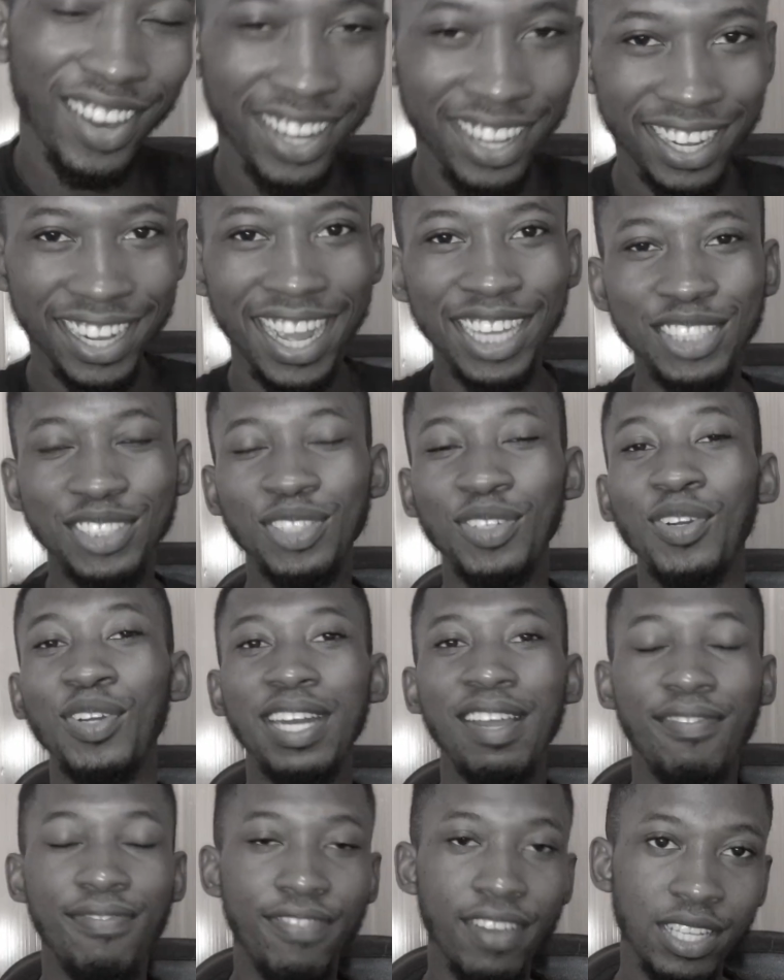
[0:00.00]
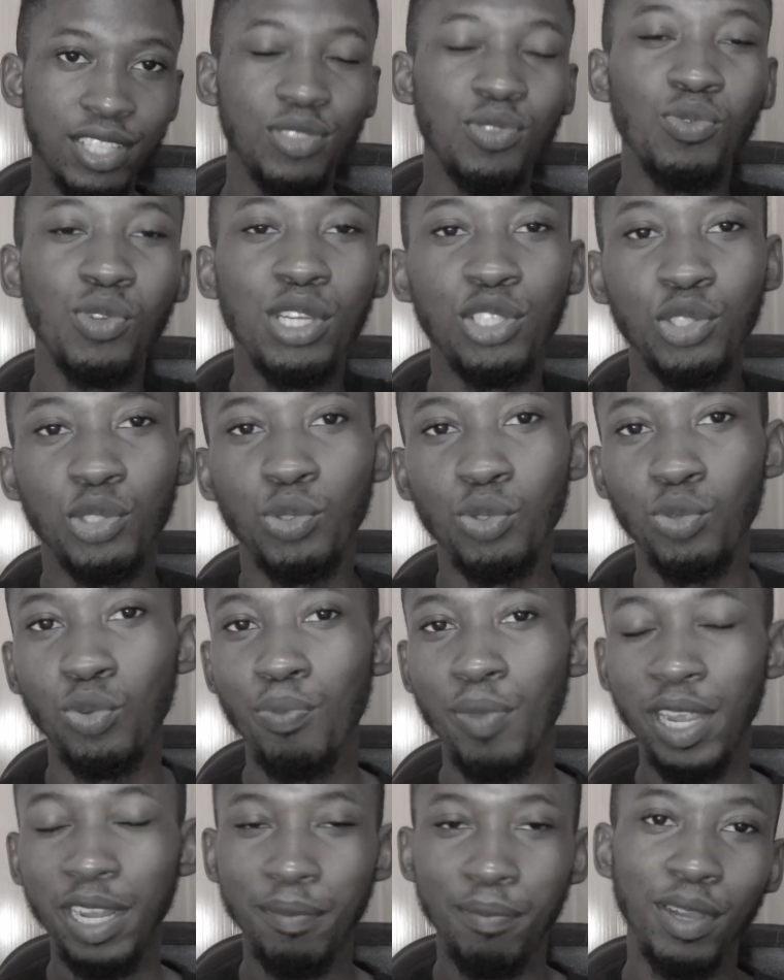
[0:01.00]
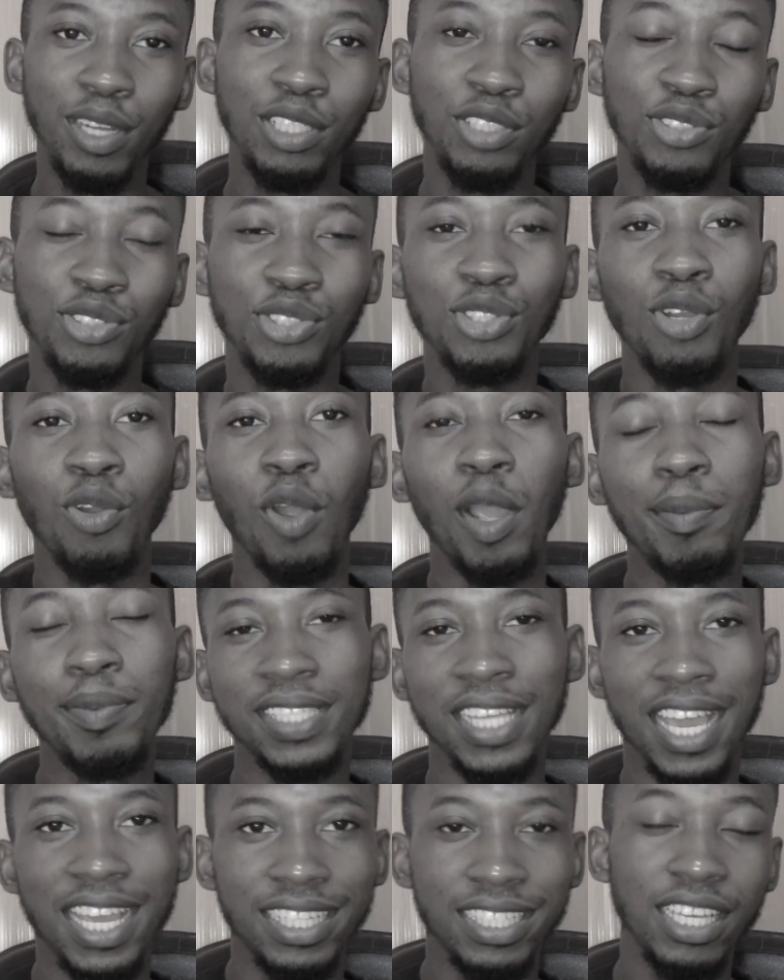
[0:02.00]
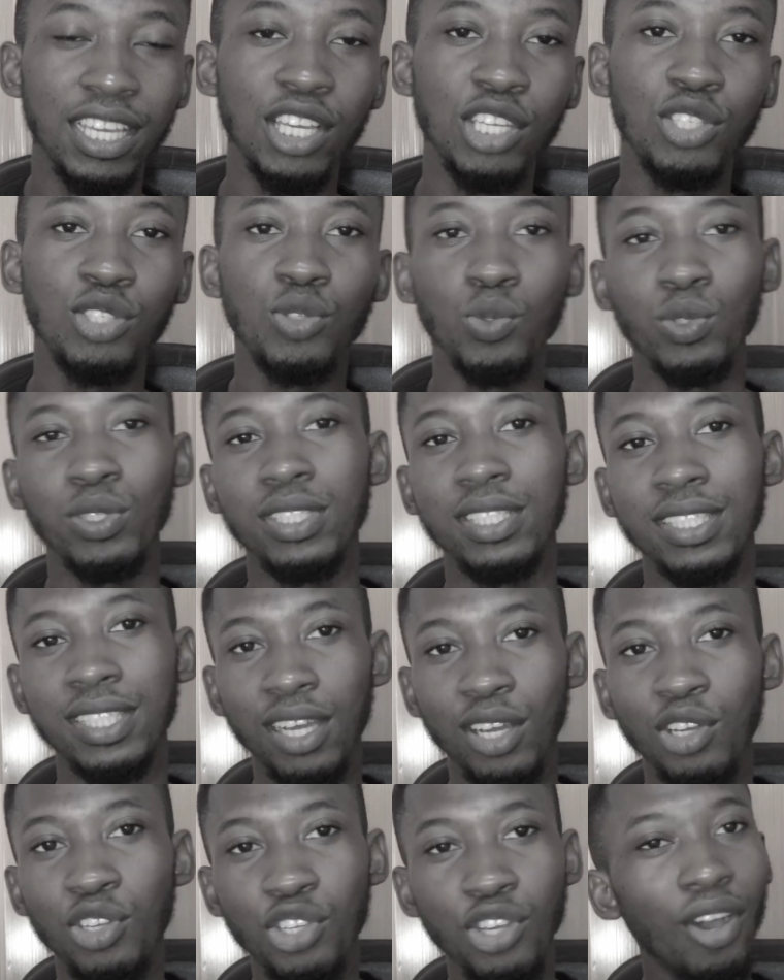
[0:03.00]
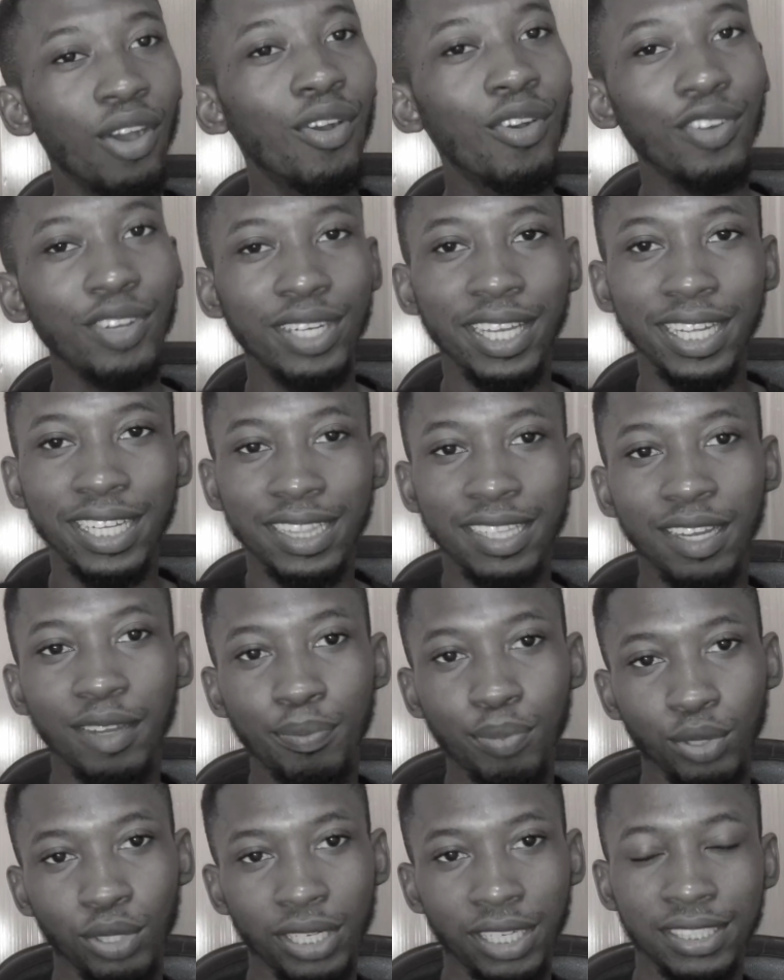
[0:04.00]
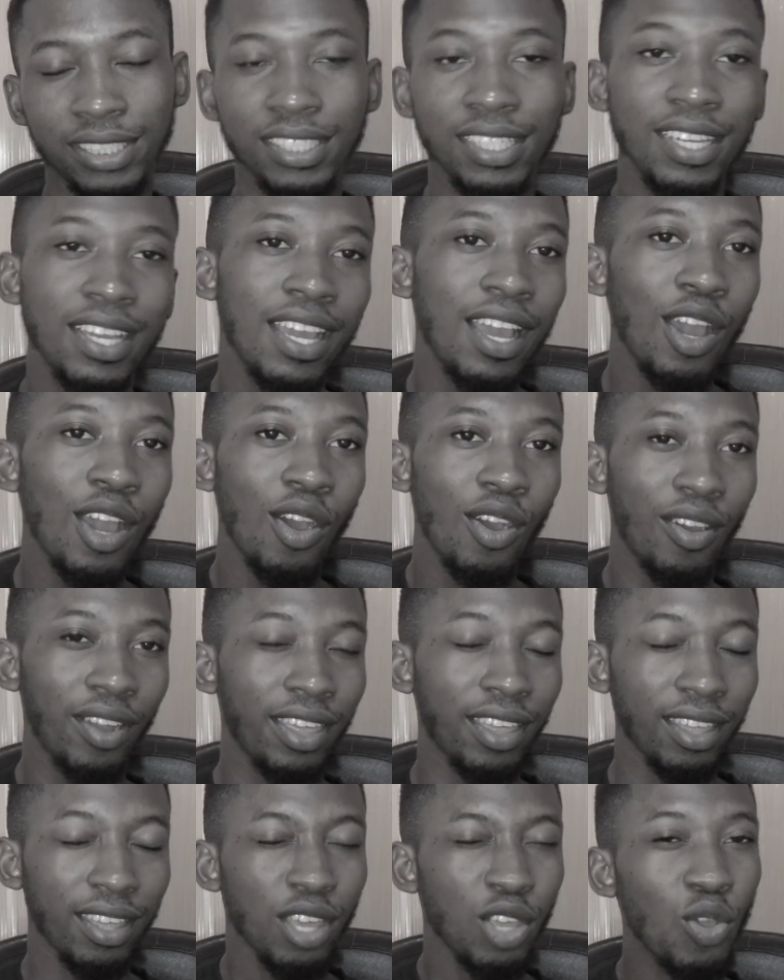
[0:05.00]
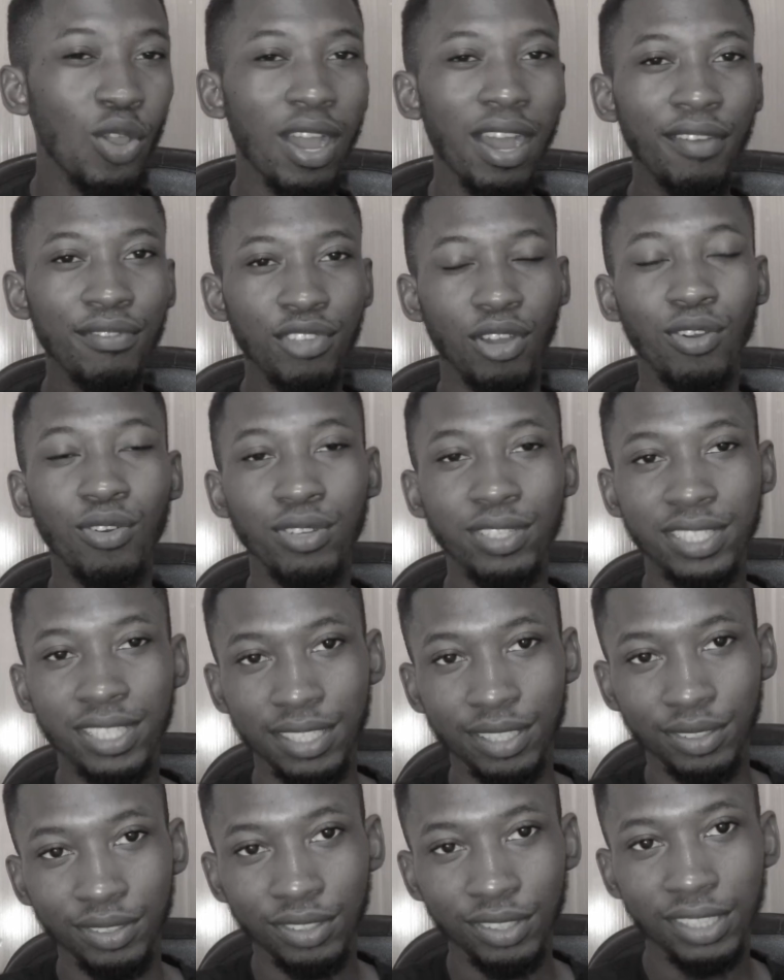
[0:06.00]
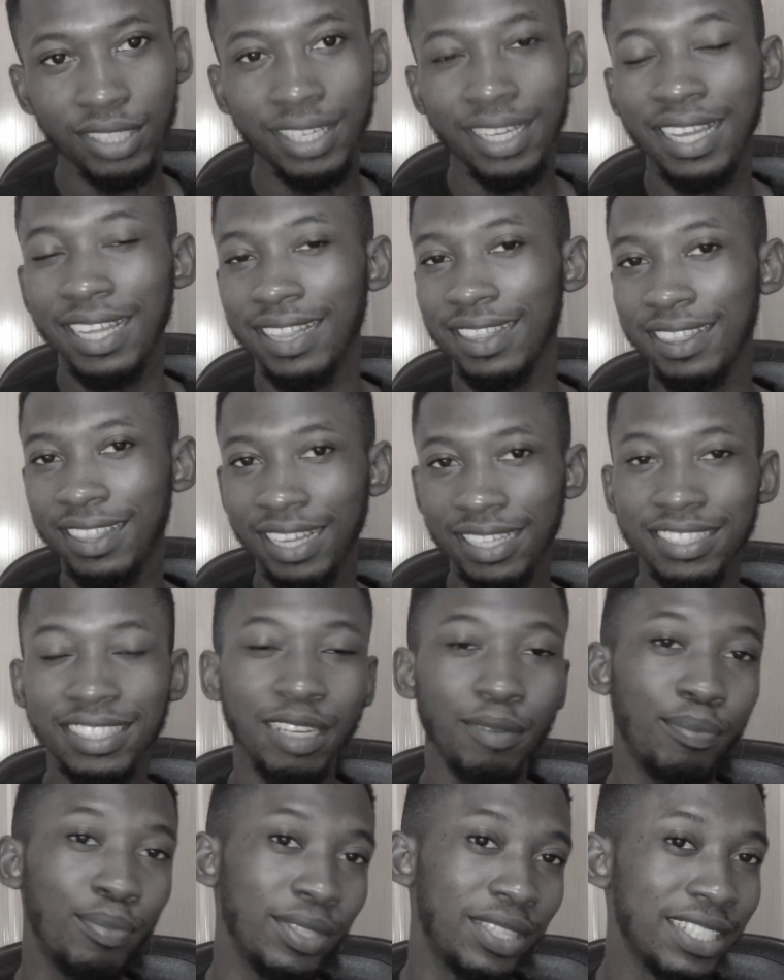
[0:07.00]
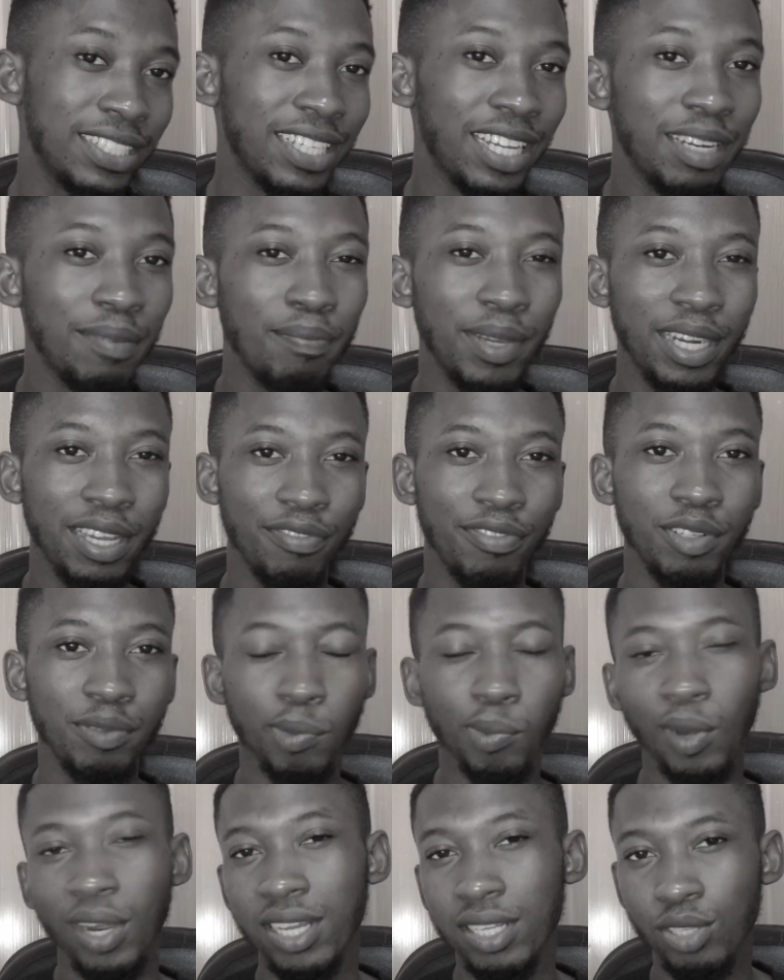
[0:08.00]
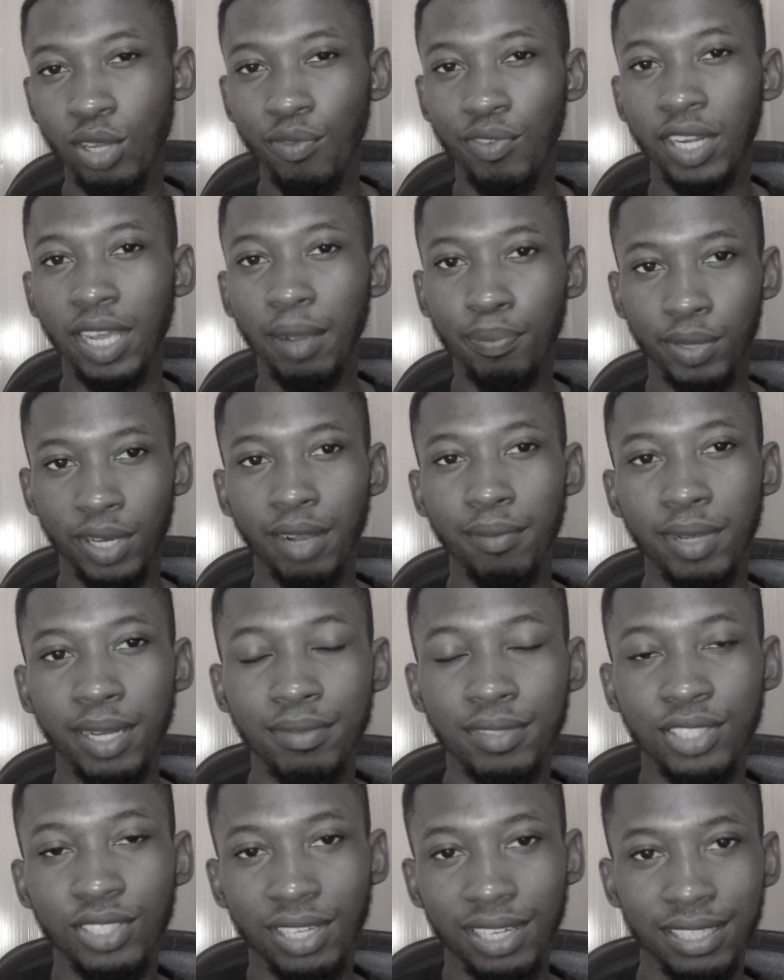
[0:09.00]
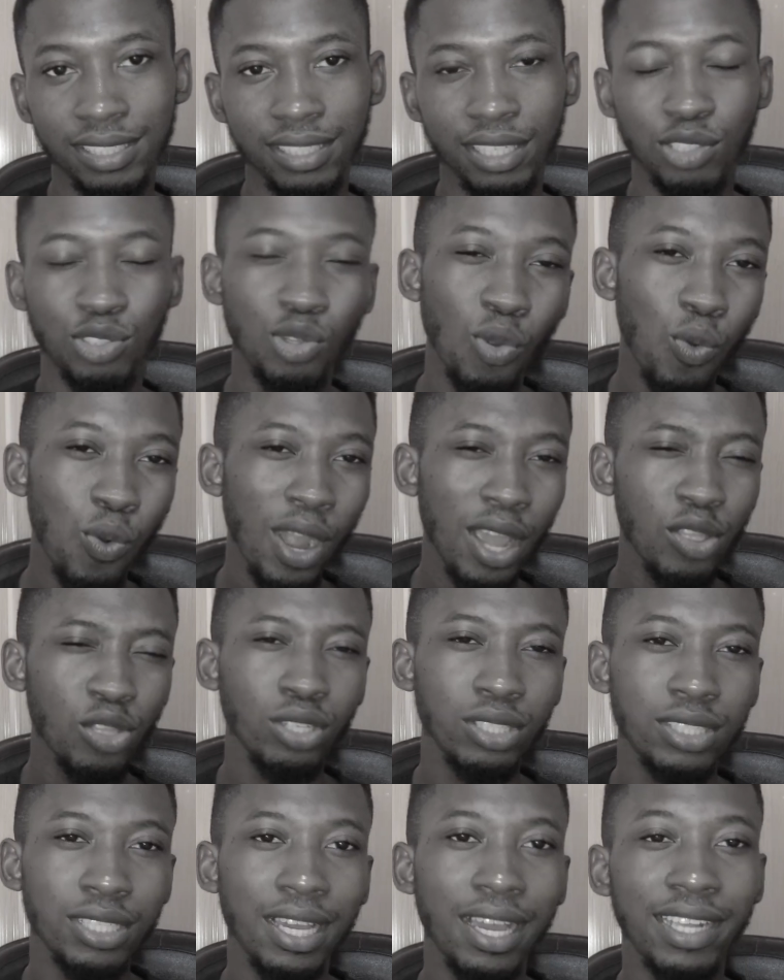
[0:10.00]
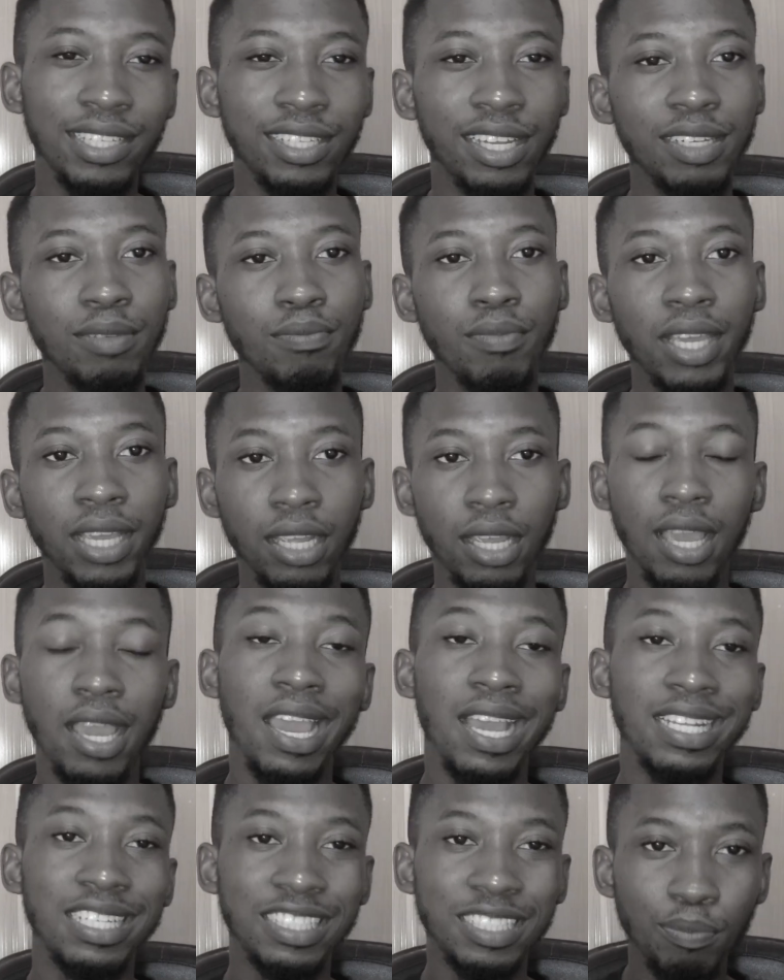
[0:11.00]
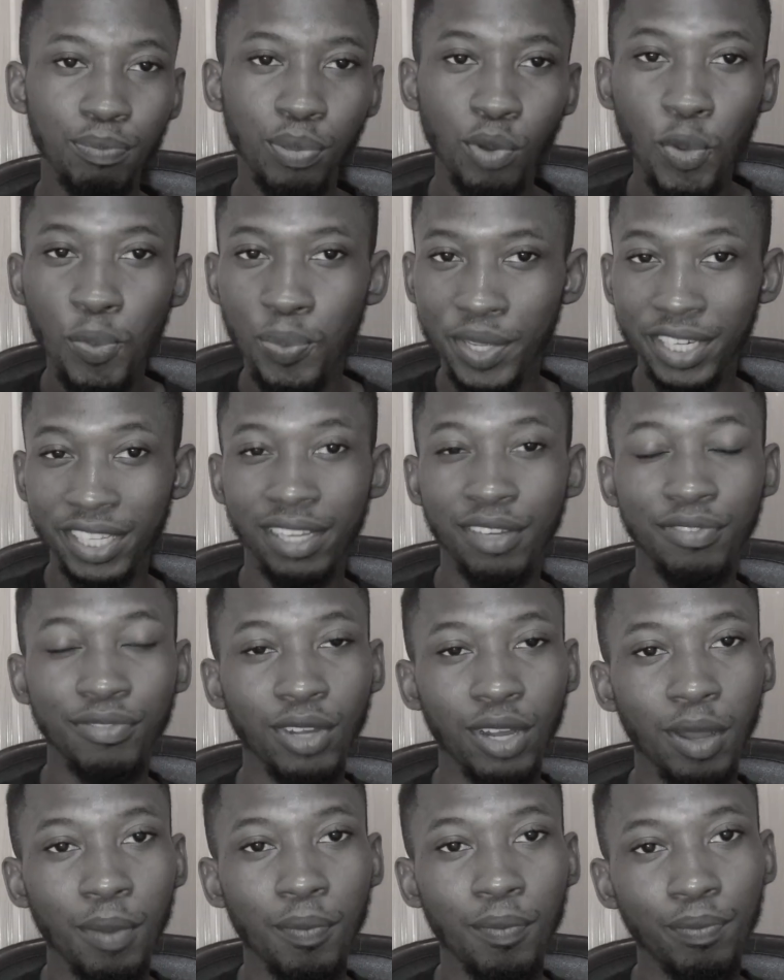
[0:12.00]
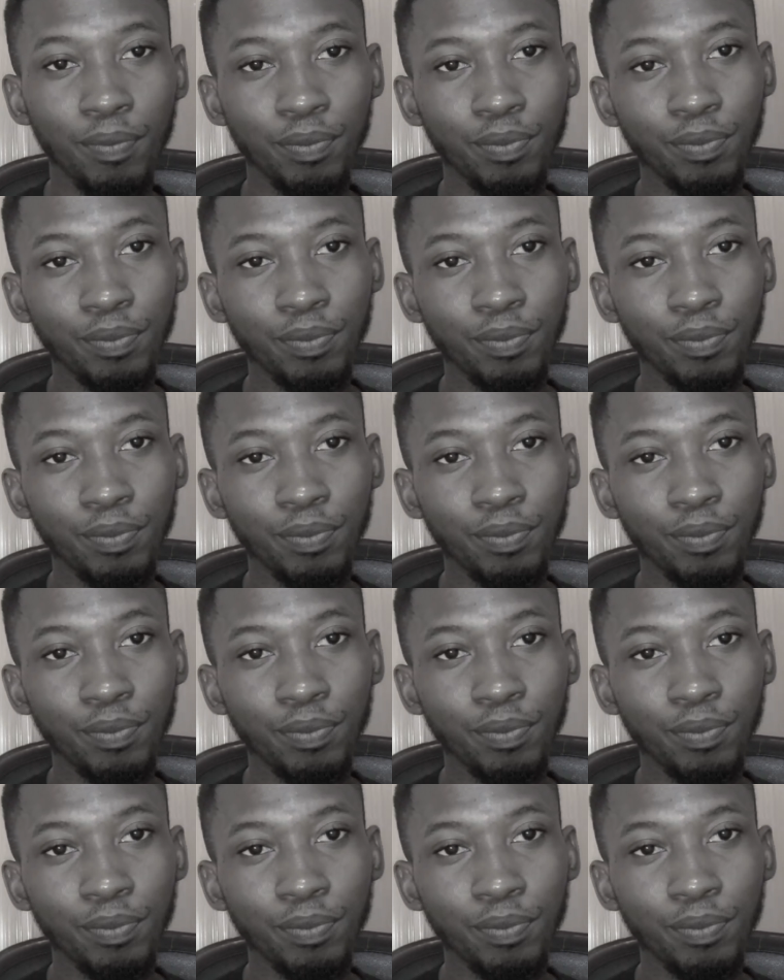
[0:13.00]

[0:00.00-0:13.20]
Okay guys, so the first way to make money through your website is to sell your own digital product. Okay, you have your own skill that can potentially benefit people and solve their problems, you understand? So why not actually make a simple P D F um